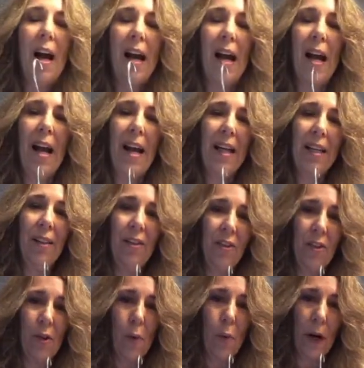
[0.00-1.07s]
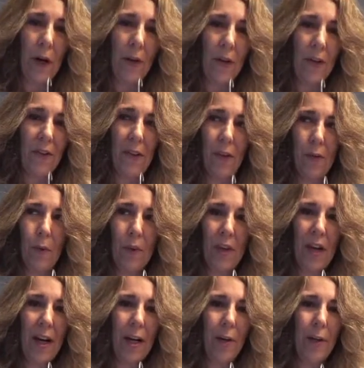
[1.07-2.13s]
I can still wear this as a
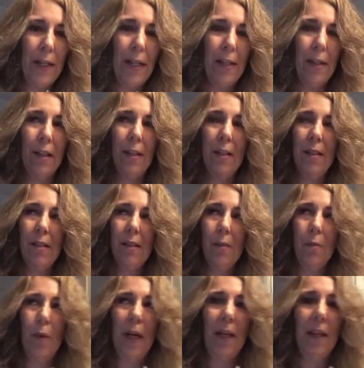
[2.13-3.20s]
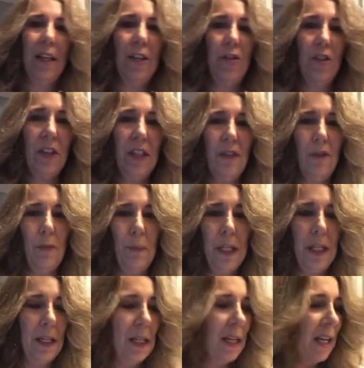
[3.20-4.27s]
retiree. The the regulation gives
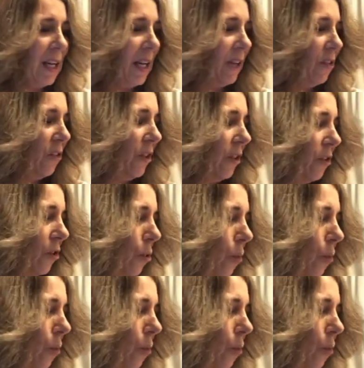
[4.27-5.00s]
me instance to